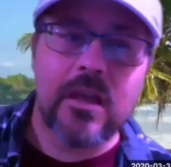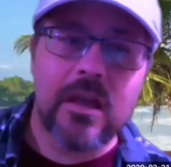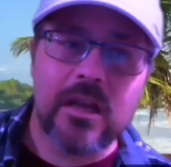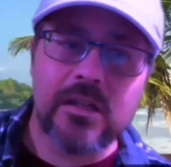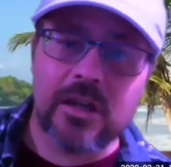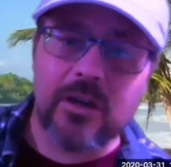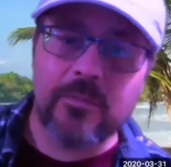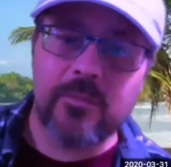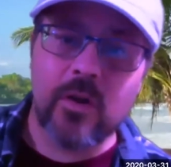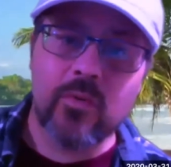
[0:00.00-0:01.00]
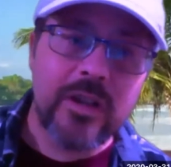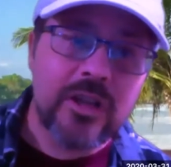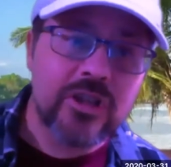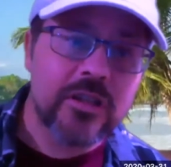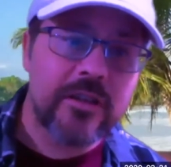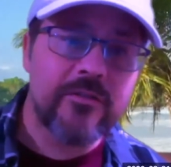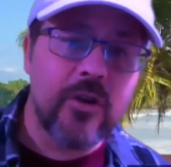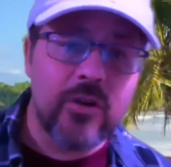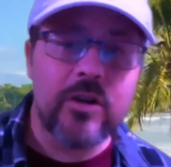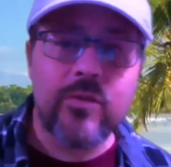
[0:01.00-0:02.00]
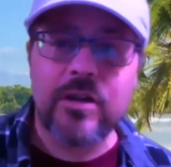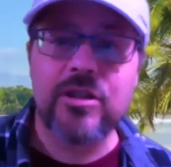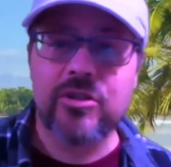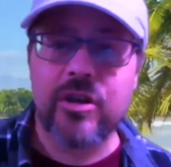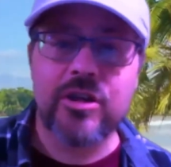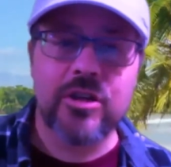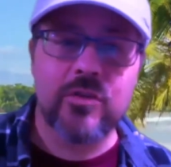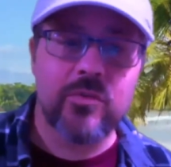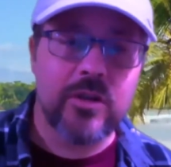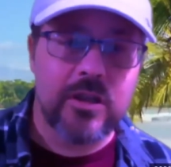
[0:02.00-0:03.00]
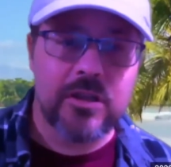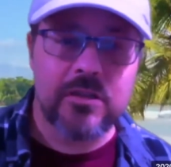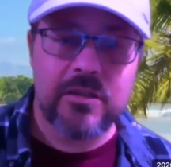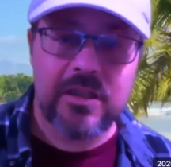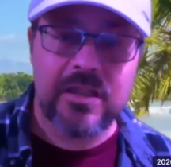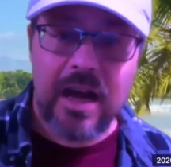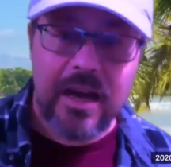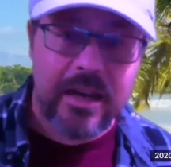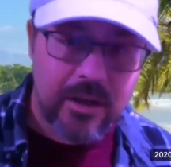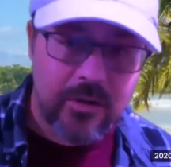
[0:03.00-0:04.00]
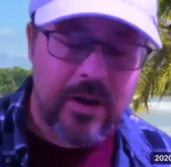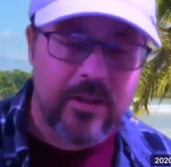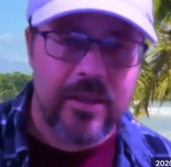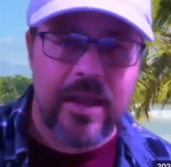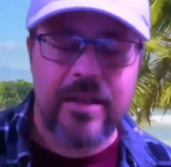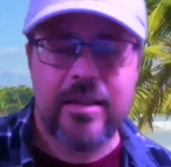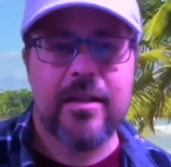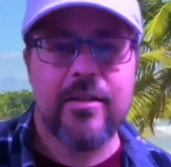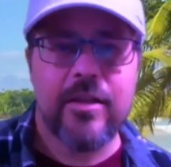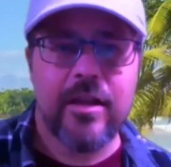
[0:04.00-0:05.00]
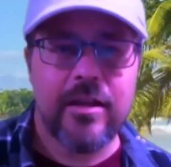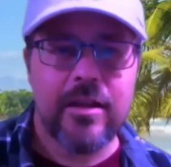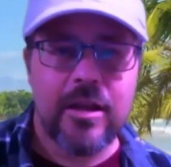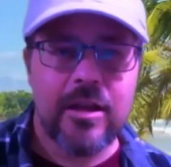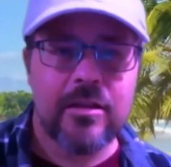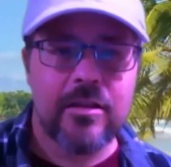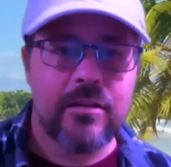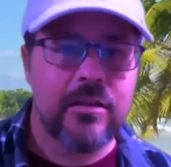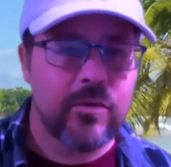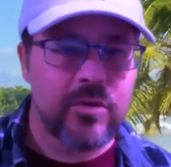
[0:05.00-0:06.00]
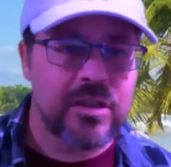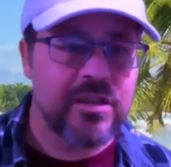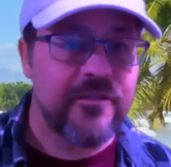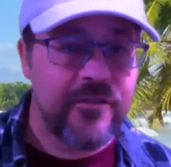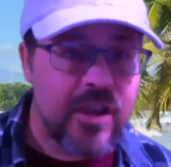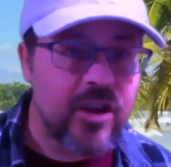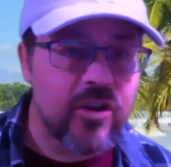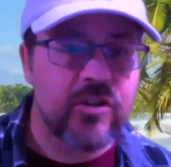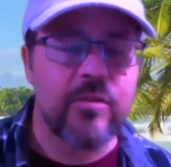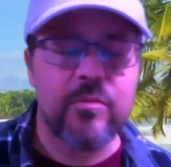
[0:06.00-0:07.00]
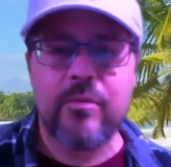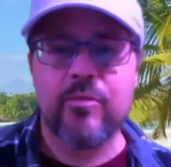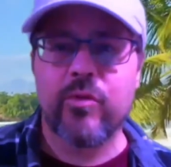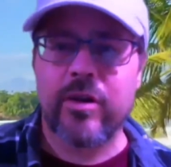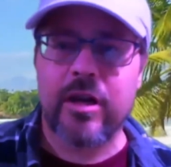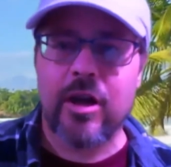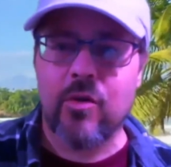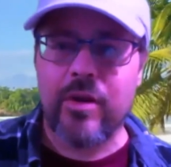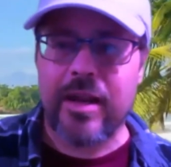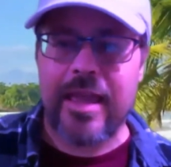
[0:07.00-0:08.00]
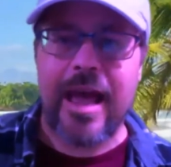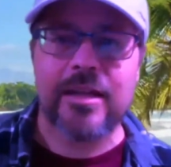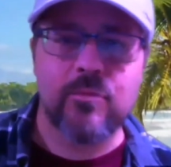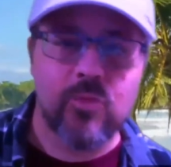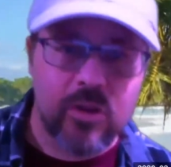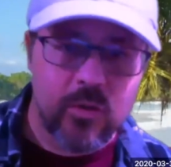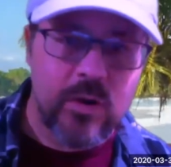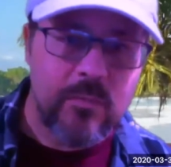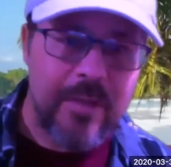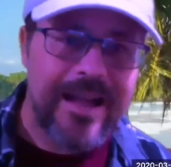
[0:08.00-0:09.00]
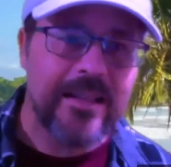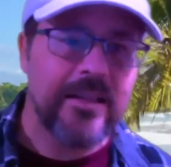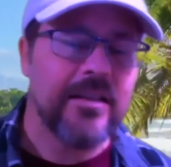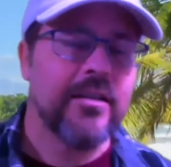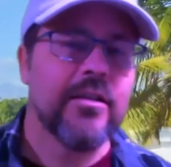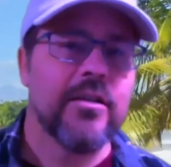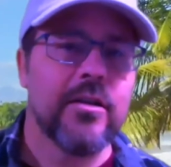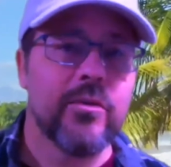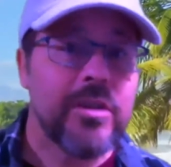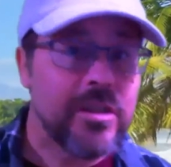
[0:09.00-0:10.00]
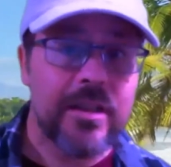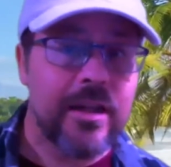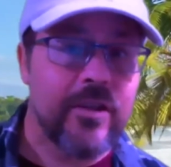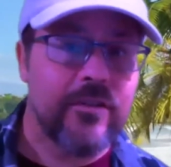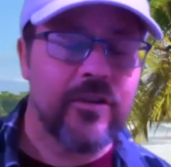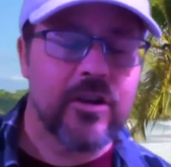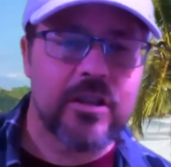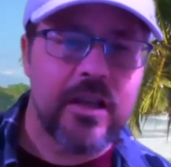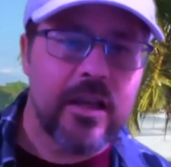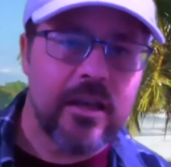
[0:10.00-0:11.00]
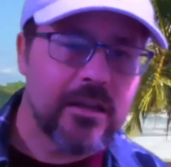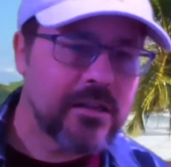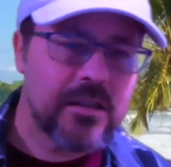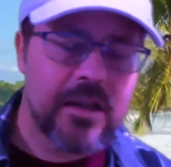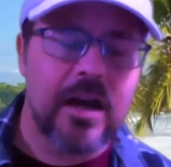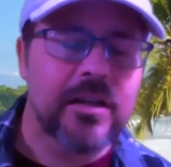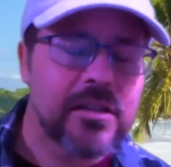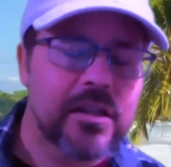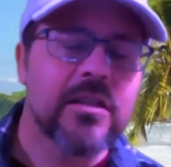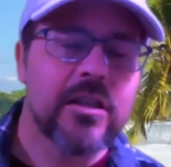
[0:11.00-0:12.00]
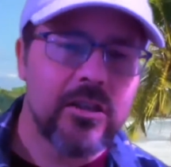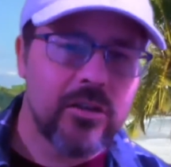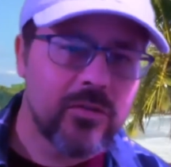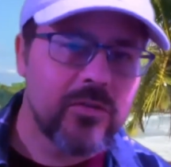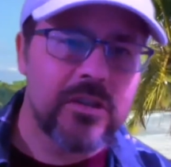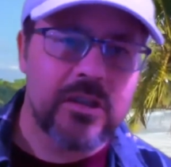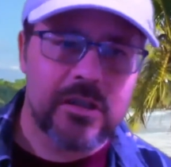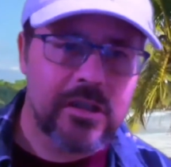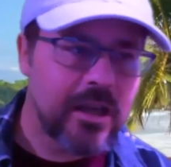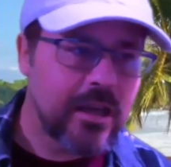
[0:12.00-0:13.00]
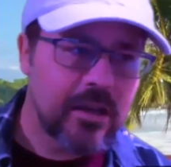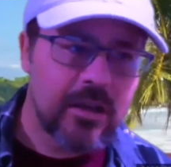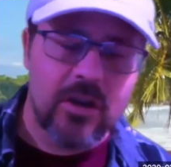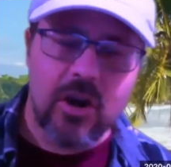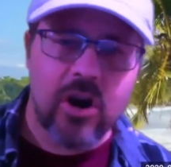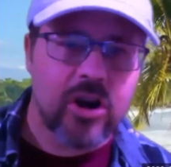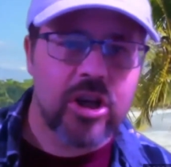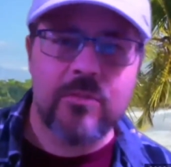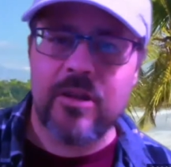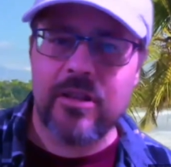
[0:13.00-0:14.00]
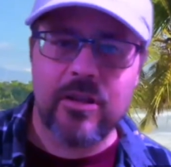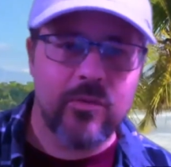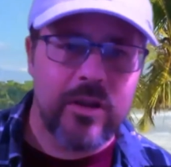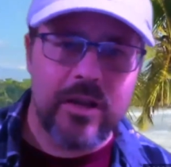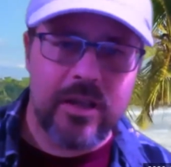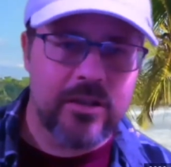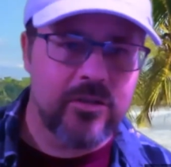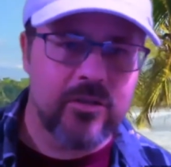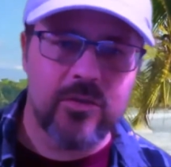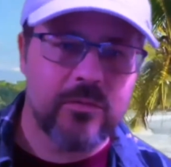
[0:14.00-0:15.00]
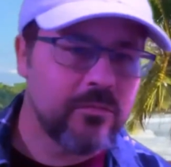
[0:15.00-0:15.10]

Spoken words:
And so originally voting registration was designed around the idea that there was this fear that people were going to go in and cast more than one ballot. We still have that fear today. It's constantly used as a argument that we need to